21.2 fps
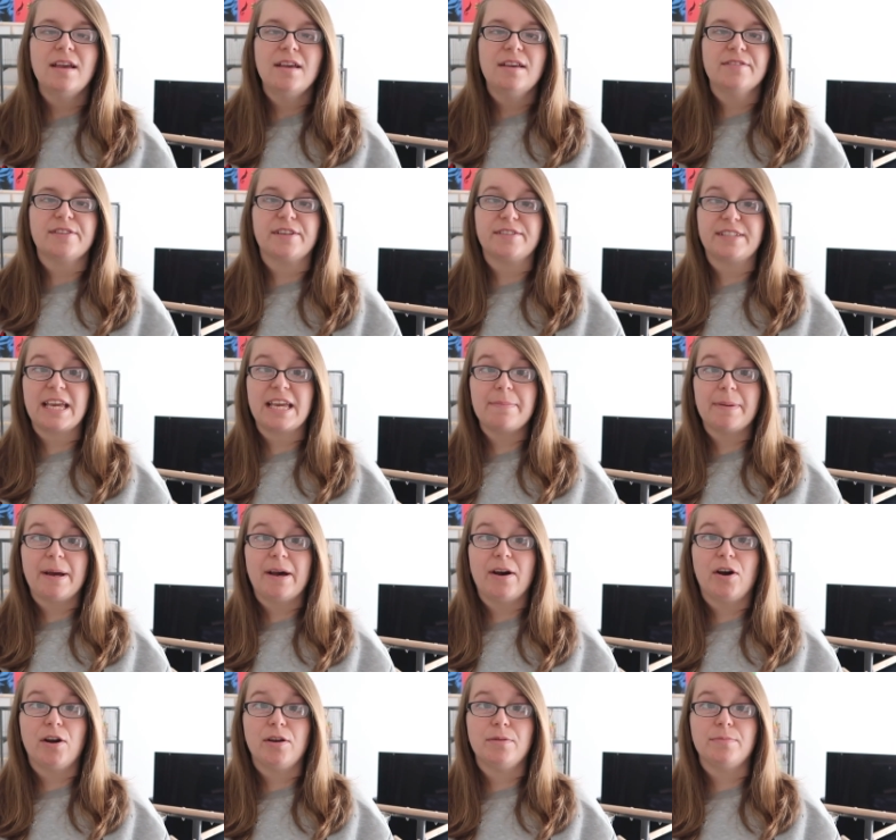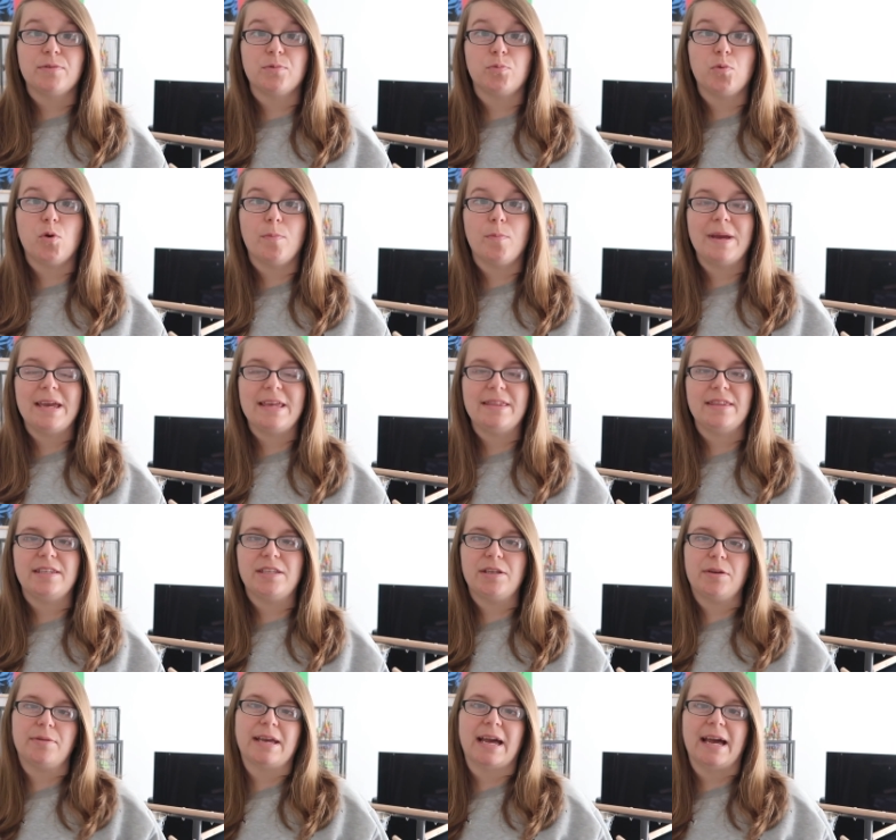So to keep our homes warm in
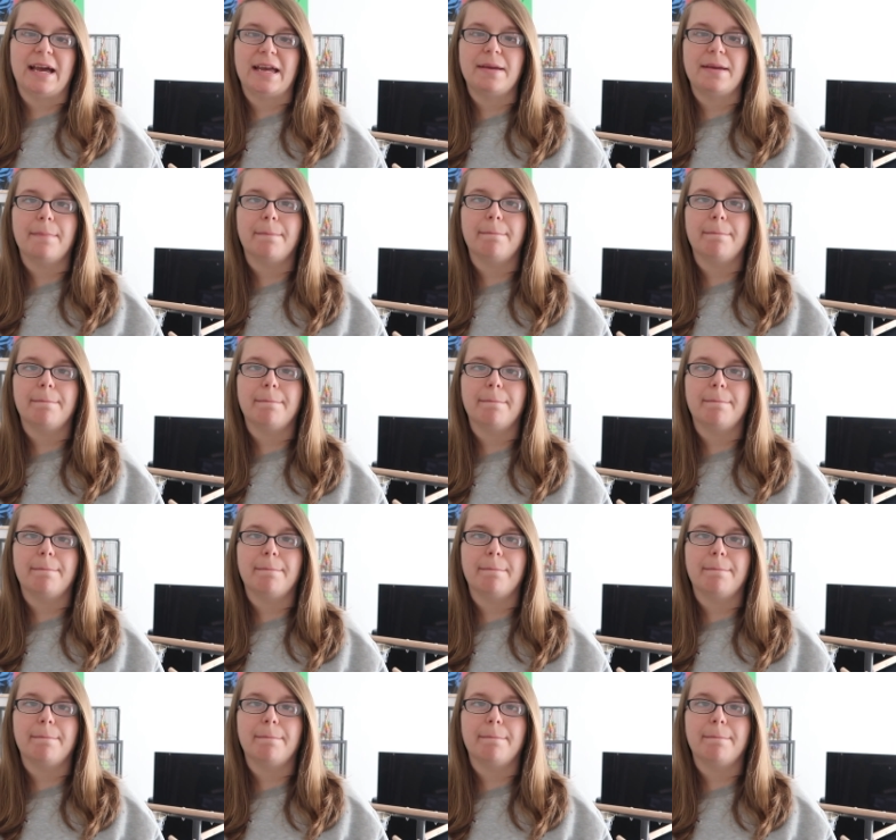the UK,